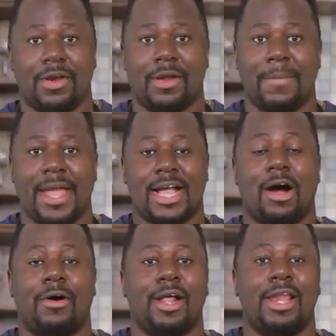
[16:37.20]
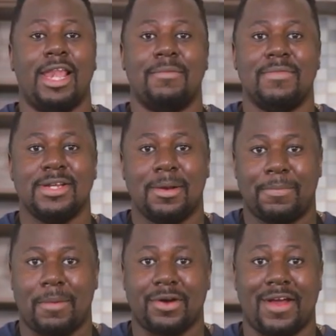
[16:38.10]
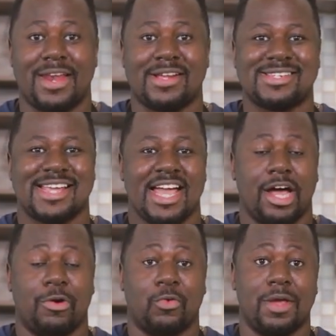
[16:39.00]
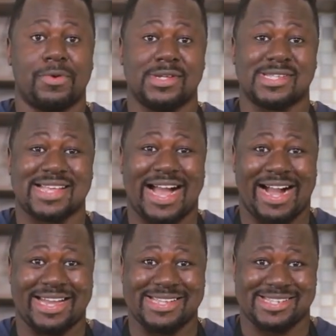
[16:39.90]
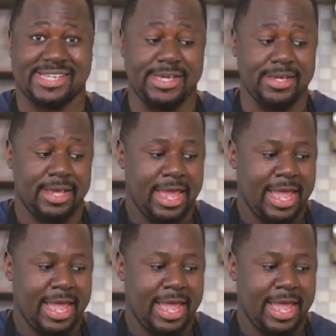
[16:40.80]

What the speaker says: we're going to make our lemon pomegranate rooibos iced tea,